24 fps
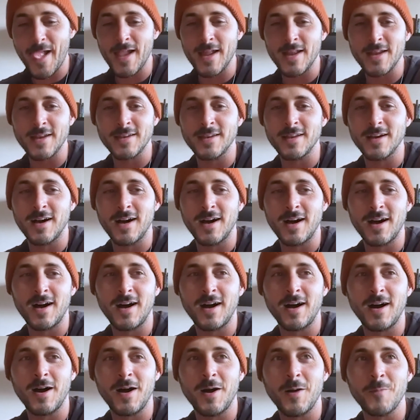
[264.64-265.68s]
And
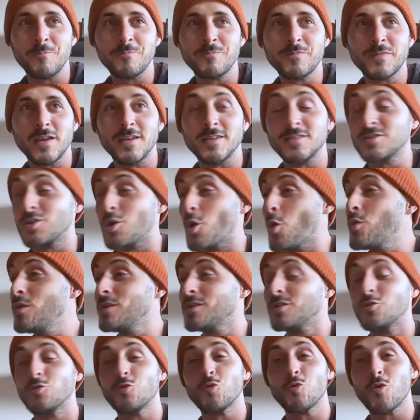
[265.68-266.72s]
um, it's going
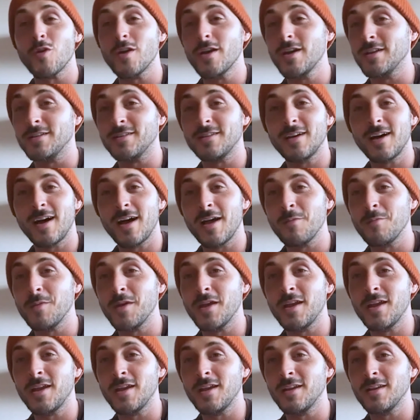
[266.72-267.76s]
great. I
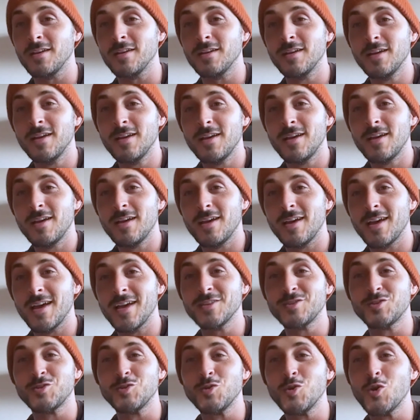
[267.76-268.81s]
mean,
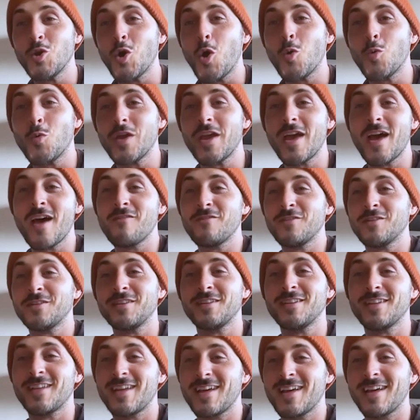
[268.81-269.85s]
as you know, we haven't
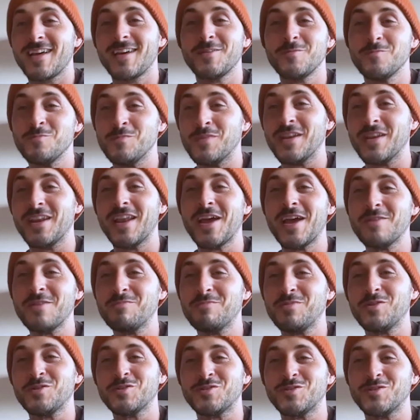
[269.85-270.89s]
been
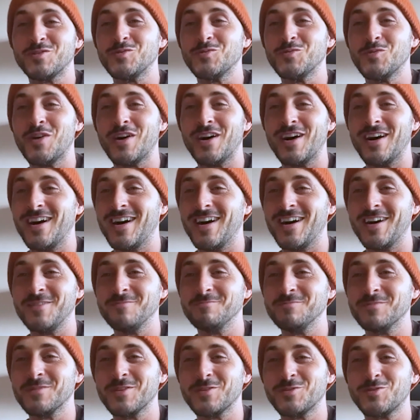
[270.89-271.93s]
able to um,
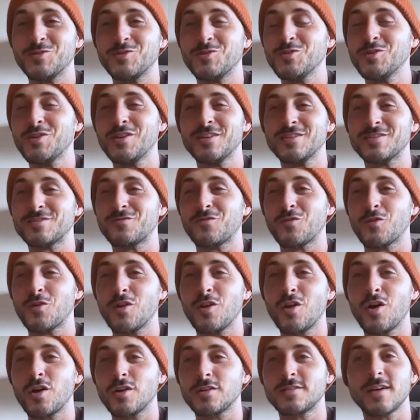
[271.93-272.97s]
to do this for a
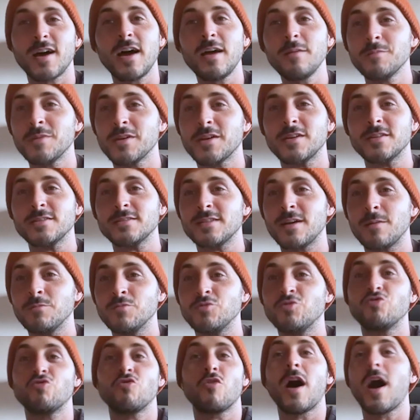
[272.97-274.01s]
long time because I'm
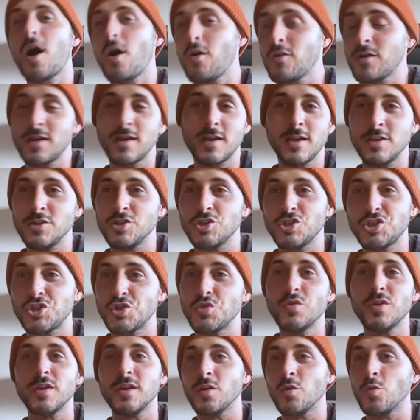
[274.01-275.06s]
drowning in
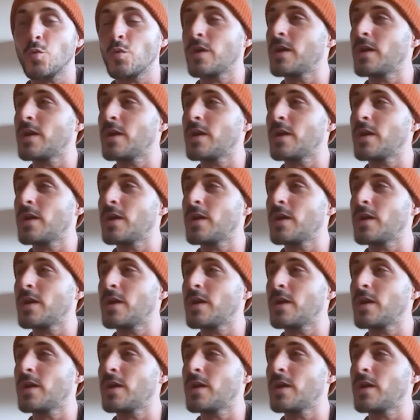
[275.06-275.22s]
shooting.